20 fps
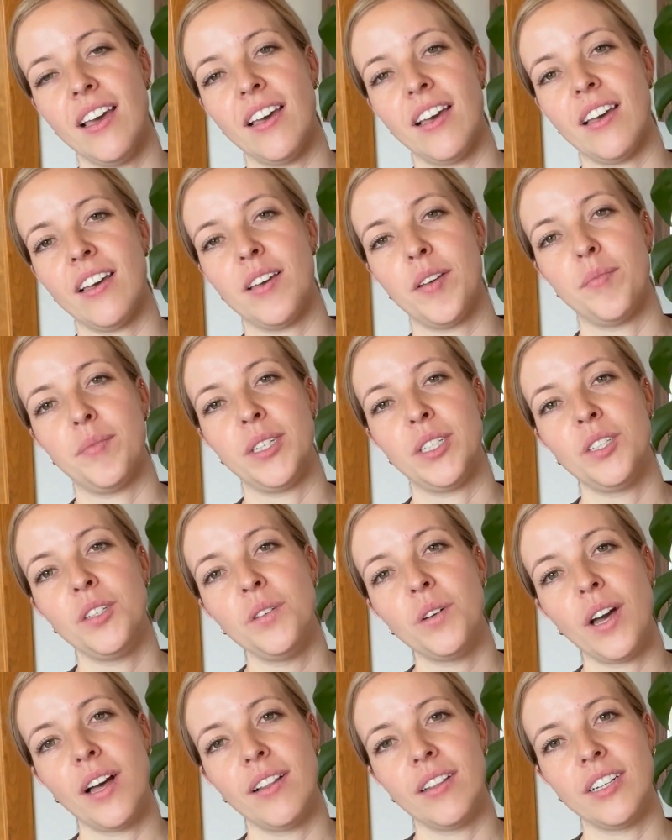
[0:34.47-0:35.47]
the two
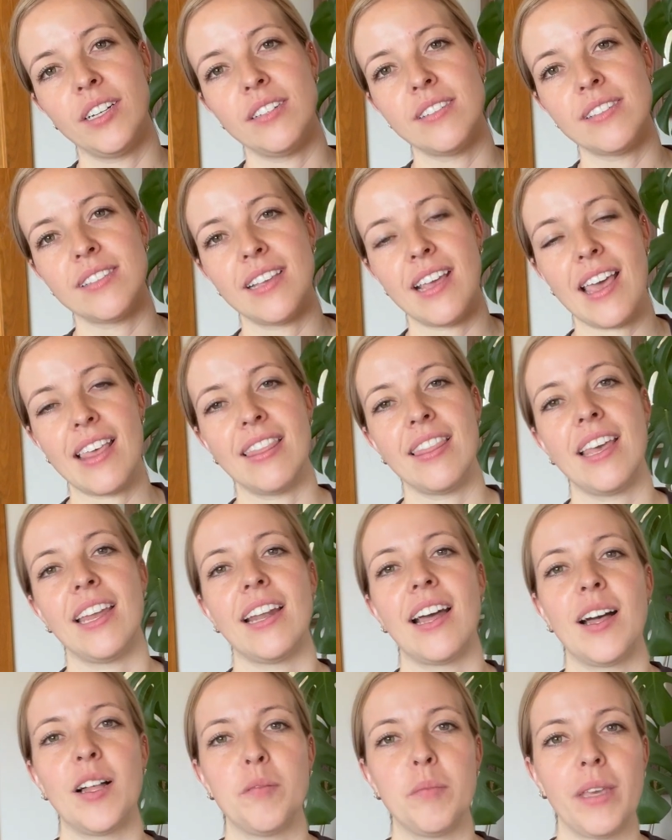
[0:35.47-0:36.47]
colors, and then
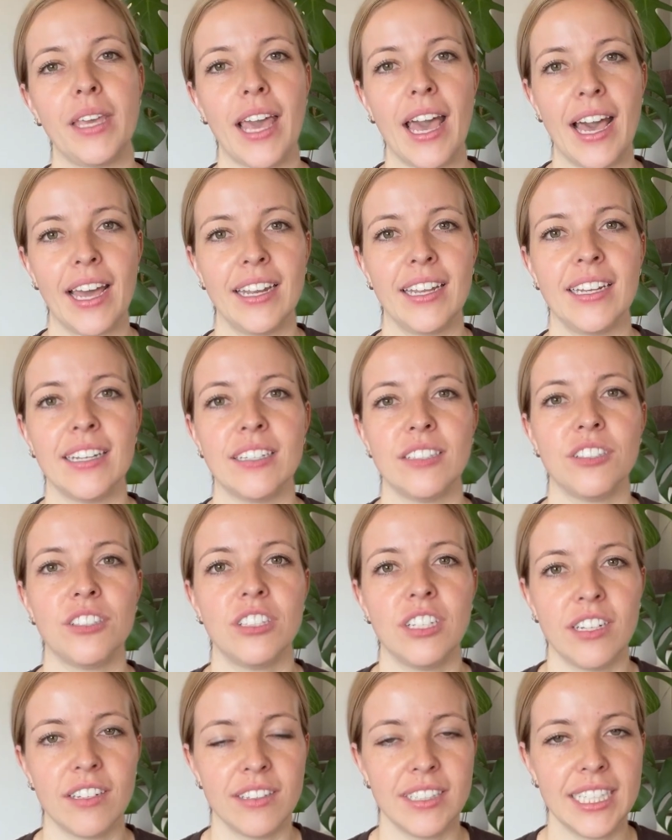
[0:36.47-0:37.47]
I'll be adding a
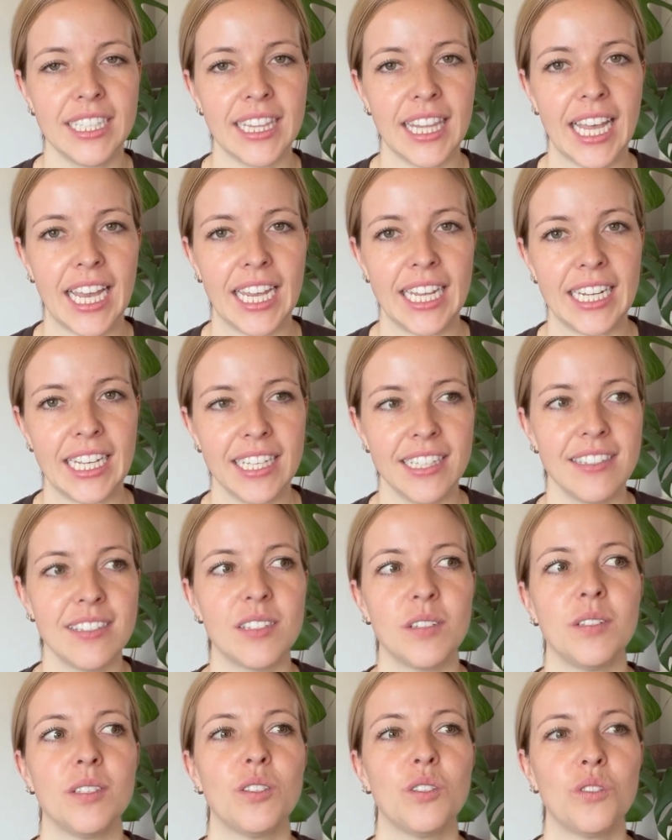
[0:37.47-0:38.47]
shearling lining,
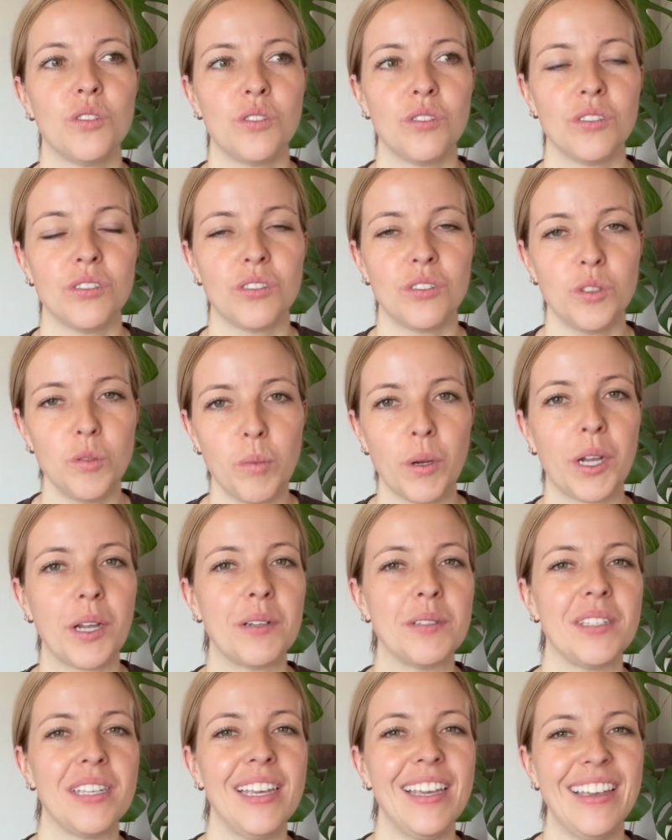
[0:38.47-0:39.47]
so it's super
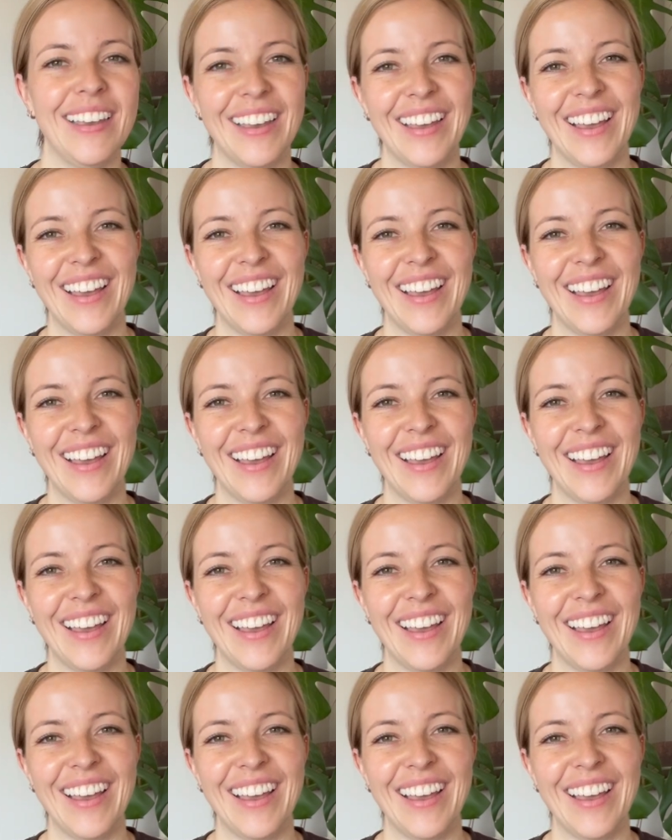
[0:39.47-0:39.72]
cozy.